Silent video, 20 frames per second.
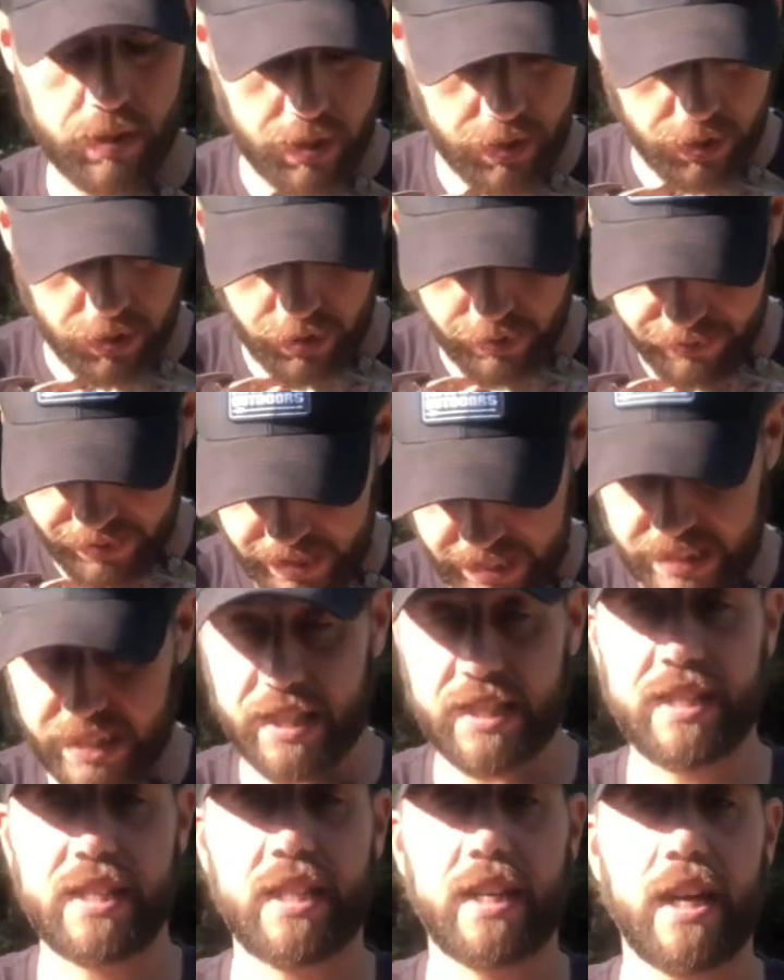I don't know if you guys
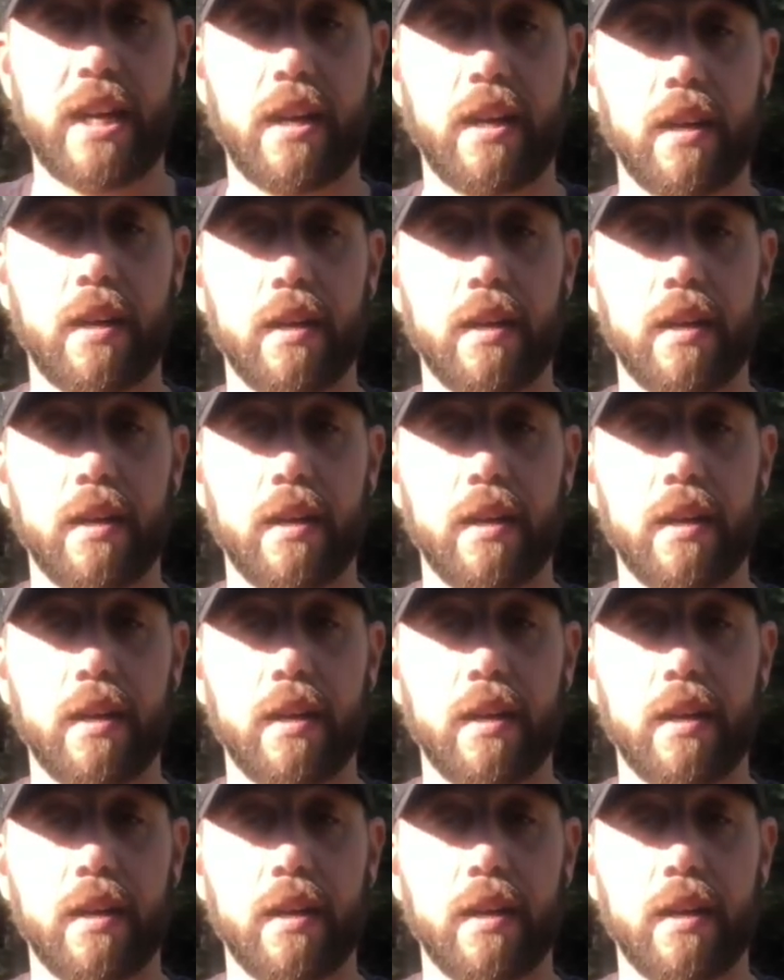can see that.